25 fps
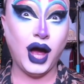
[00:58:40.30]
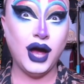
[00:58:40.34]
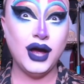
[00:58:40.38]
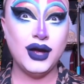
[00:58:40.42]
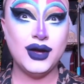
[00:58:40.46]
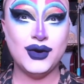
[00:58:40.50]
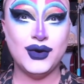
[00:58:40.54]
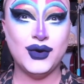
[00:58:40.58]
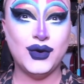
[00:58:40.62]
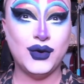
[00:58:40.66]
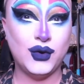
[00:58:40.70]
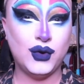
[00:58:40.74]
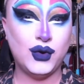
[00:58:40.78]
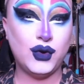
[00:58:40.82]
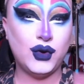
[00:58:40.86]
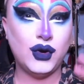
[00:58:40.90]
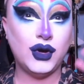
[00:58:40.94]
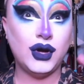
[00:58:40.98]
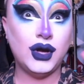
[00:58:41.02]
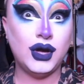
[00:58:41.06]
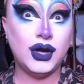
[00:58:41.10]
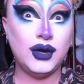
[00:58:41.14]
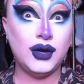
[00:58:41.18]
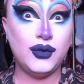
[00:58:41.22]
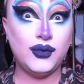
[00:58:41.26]
Oh,
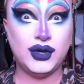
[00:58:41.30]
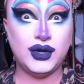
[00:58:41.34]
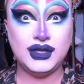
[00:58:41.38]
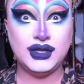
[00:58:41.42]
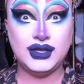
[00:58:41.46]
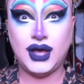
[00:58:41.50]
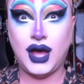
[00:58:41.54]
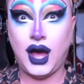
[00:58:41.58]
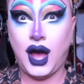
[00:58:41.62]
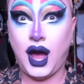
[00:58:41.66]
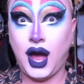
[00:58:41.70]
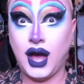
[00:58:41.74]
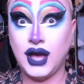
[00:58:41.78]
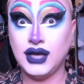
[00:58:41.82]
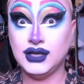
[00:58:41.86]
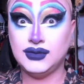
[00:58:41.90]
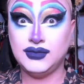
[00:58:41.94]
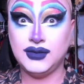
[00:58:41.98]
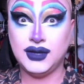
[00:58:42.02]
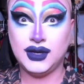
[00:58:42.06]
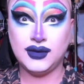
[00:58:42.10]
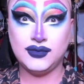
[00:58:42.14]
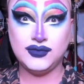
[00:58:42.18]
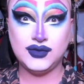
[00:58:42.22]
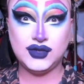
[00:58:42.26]
once the eyes
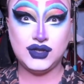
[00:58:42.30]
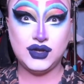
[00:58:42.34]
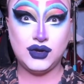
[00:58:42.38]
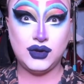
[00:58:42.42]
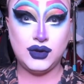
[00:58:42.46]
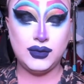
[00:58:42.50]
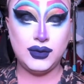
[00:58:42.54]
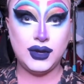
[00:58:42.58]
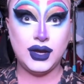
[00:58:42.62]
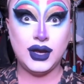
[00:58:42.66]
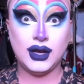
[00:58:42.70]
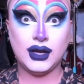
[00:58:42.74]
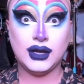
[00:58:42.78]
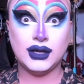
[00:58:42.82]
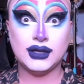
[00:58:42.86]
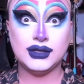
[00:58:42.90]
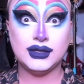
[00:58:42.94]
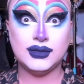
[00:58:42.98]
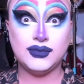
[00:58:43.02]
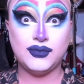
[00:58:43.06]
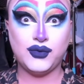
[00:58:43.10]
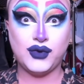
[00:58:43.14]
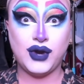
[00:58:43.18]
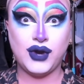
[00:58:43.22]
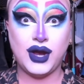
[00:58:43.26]
become so
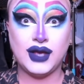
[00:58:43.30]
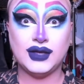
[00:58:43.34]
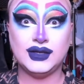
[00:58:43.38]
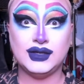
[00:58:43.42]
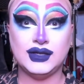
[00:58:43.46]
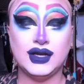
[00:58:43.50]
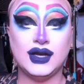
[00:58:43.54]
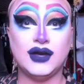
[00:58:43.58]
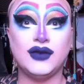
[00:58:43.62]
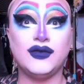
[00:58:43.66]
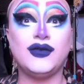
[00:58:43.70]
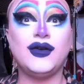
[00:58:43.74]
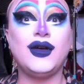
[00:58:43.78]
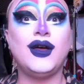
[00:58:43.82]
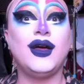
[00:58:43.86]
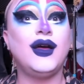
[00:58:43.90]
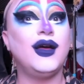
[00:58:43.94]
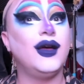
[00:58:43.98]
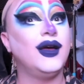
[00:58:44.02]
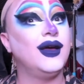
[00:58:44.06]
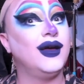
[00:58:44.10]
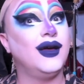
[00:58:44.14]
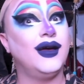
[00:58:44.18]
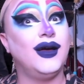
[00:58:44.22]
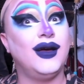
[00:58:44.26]
expressive.
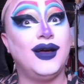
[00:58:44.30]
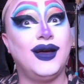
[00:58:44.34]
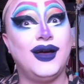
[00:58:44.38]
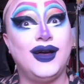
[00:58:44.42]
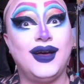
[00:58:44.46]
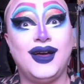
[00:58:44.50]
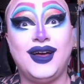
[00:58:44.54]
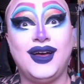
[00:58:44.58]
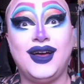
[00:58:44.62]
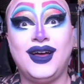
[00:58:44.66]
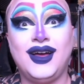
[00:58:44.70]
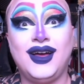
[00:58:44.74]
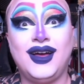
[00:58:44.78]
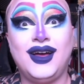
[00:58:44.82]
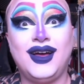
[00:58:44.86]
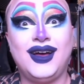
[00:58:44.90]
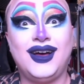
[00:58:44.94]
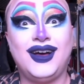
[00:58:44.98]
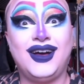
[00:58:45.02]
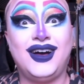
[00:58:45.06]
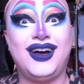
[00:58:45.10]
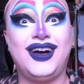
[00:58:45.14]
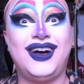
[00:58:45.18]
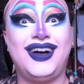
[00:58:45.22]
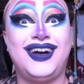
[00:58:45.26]

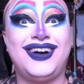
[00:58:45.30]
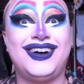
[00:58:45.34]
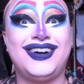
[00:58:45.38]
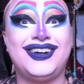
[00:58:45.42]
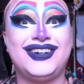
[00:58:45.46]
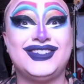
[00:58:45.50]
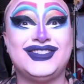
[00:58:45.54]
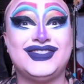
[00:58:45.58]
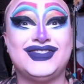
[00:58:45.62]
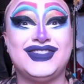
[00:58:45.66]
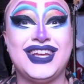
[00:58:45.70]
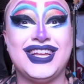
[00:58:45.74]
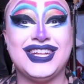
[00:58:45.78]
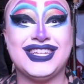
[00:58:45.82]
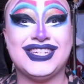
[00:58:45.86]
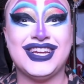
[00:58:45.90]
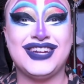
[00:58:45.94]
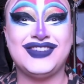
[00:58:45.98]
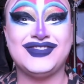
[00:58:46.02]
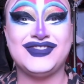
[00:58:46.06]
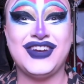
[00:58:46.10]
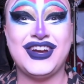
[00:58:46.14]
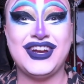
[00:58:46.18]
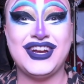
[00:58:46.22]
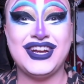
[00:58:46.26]
Oh, bitch,
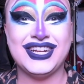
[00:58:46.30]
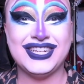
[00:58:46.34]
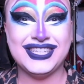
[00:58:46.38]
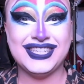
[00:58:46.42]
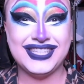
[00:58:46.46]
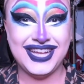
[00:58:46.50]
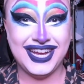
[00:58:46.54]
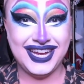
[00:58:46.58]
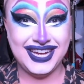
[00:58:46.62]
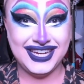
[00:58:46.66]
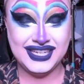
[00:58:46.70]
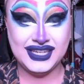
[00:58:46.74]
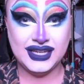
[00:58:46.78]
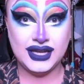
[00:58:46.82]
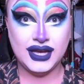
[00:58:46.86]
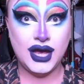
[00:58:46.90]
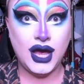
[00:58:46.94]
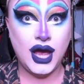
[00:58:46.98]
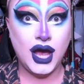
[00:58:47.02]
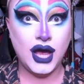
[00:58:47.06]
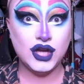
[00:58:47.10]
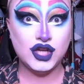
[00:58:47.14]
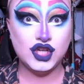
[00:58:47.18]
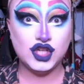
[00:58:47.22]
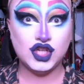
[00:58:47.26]
I'm very excited to
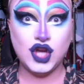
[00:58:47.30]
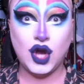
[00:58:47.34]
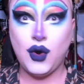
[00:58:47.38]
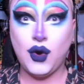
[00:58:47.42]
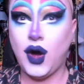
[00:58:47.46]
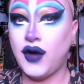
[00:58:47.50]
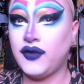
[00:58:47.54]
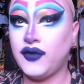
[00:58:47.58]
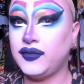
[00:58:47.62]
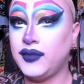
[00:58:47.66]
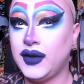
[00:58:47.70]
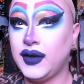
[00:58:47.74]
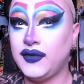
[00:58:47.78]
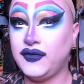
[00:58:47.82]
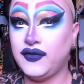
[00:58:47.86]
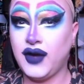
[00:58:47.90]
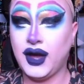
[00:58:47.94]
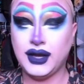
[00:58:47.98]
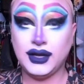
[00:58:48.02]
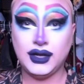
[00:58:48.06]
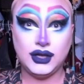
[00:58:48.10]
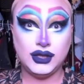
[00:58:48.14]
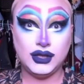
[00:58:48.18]
show off my final